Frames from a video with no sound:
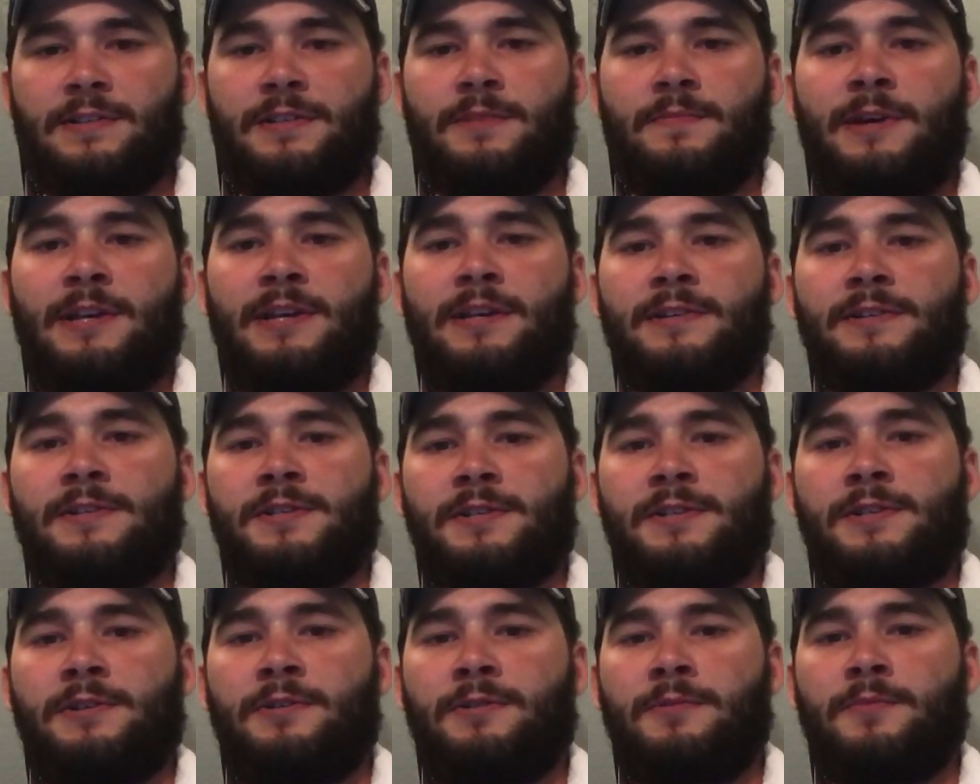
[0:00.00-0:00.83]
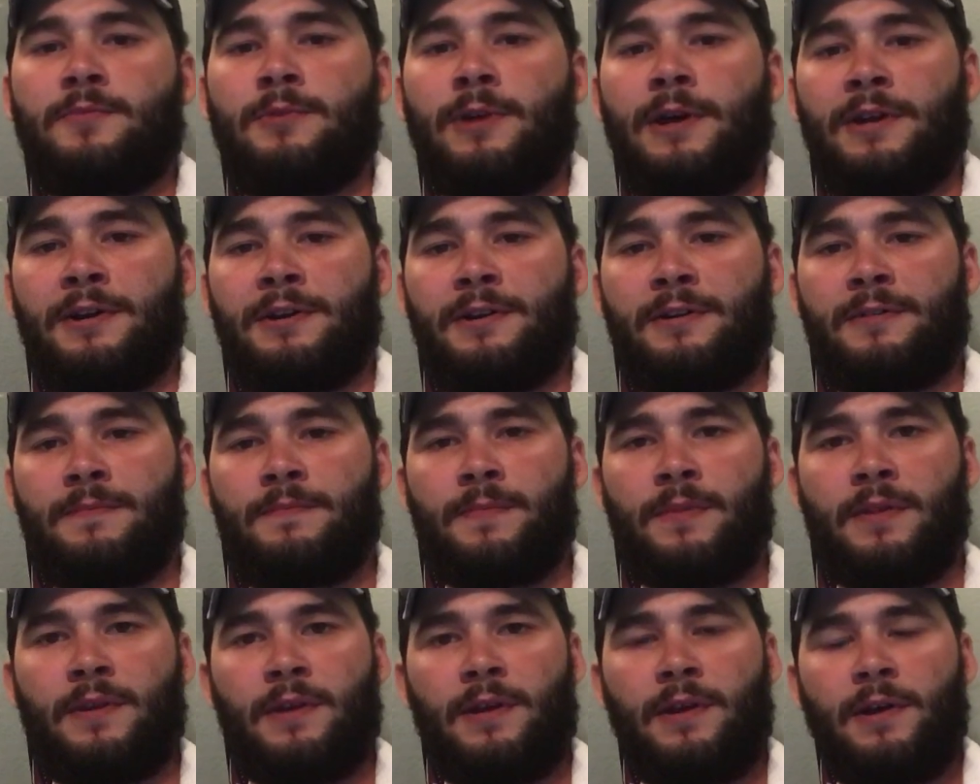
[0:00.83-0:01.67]
to make it a skilled predator
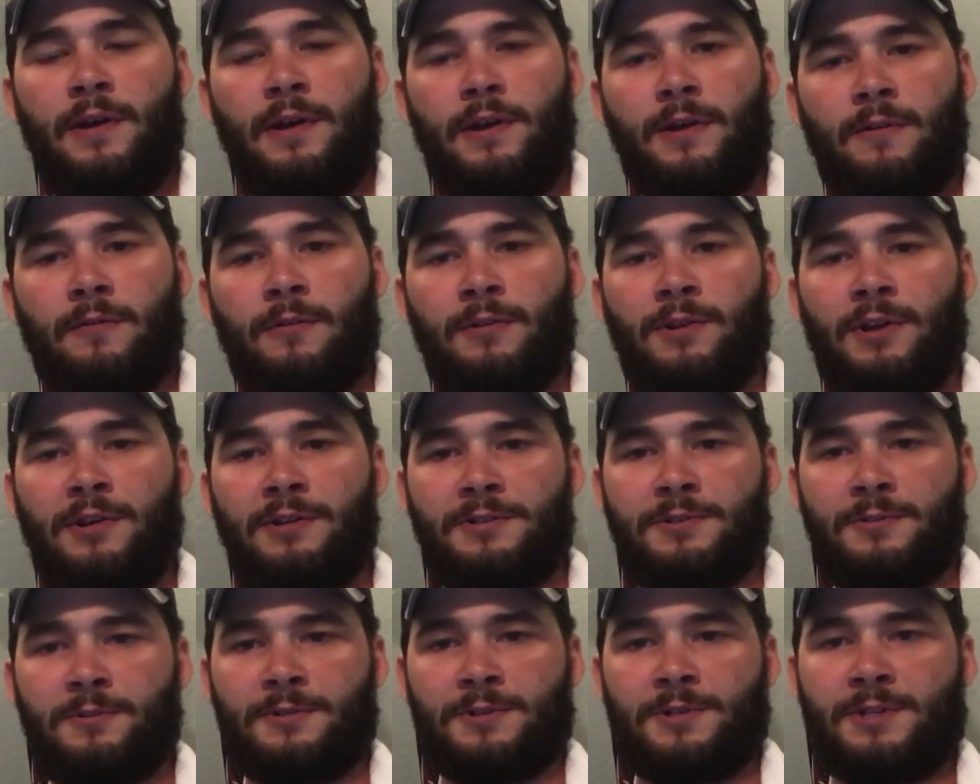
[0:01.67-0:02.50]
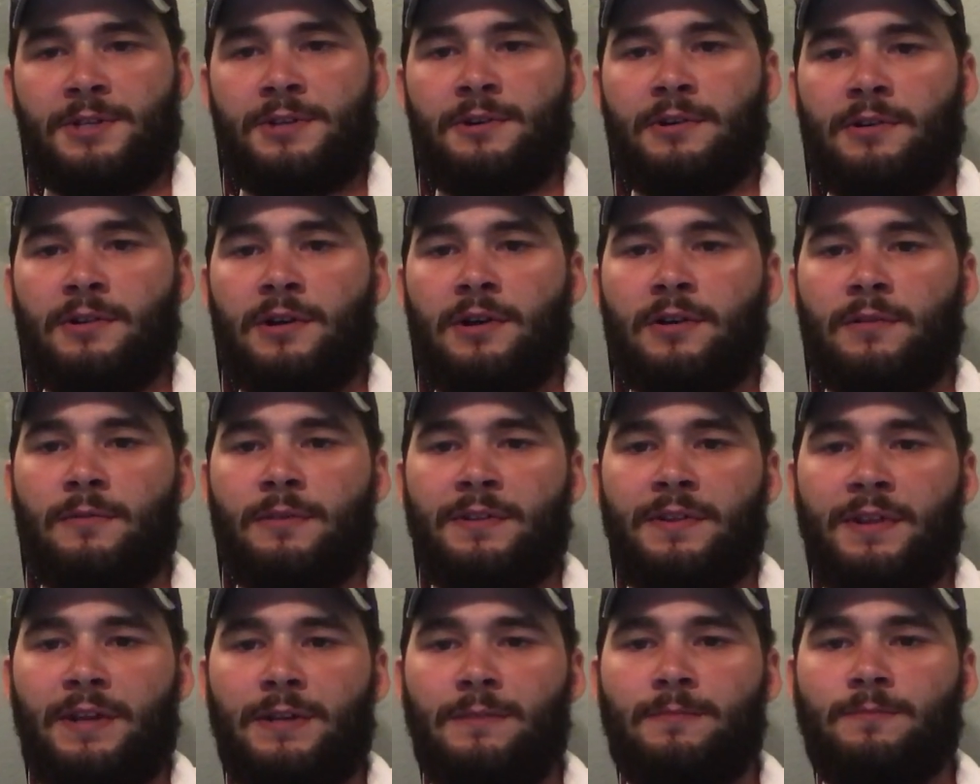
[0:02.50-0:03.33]
with all the tools to go along
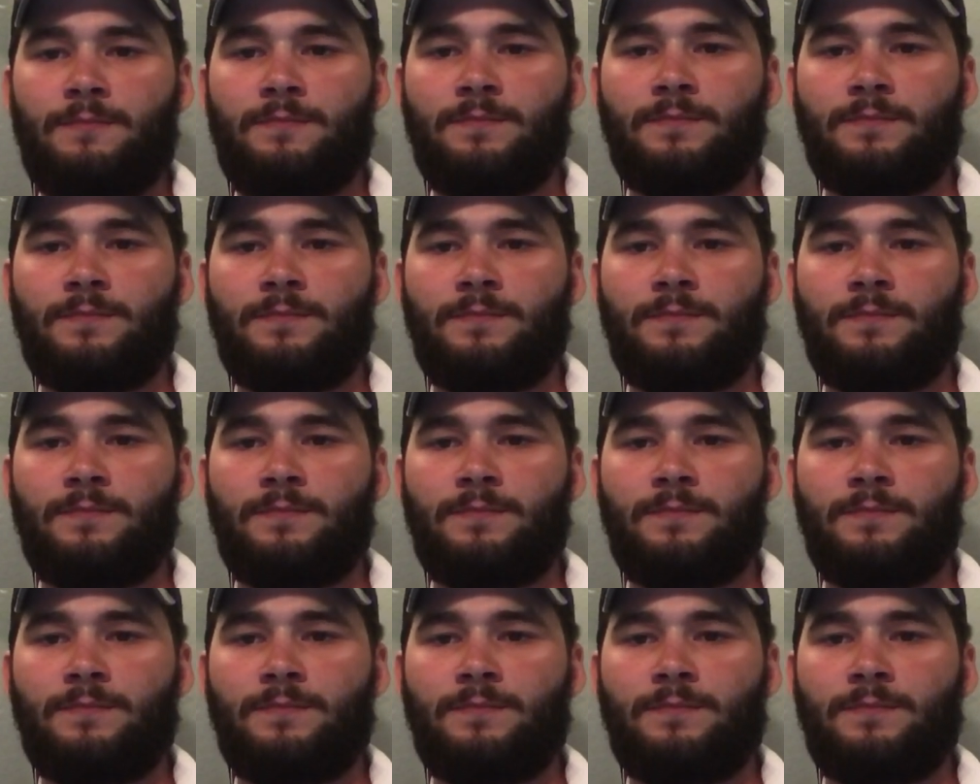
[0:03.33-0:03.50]
with it.